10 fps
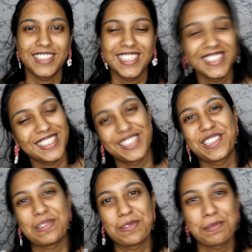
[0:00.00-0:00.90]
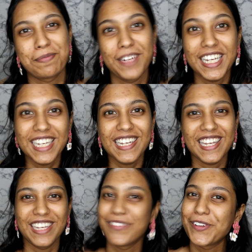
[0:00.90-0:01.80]
Since it's spring
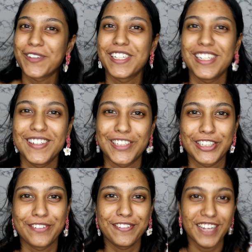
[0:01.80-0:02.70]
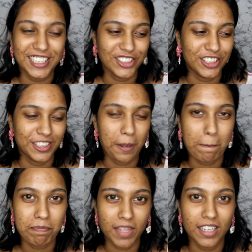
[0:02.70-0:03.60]
and we want to look fresh,
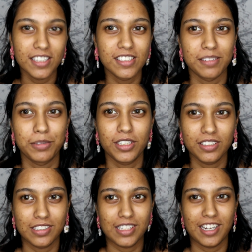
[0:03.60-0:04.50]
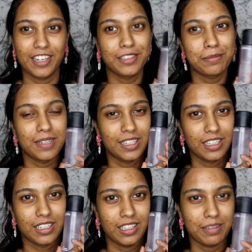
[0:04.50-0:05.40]
so I'm going to start
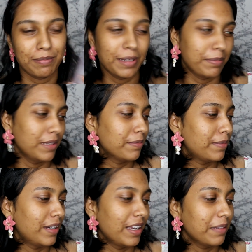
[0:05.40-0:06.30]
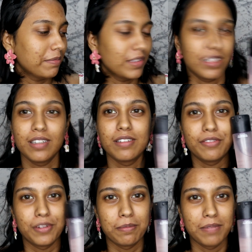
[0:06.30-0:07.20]
by Pep and Prime
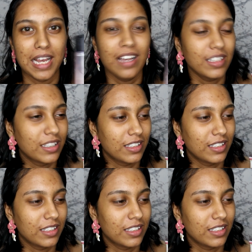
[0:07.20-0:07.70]
from MAC.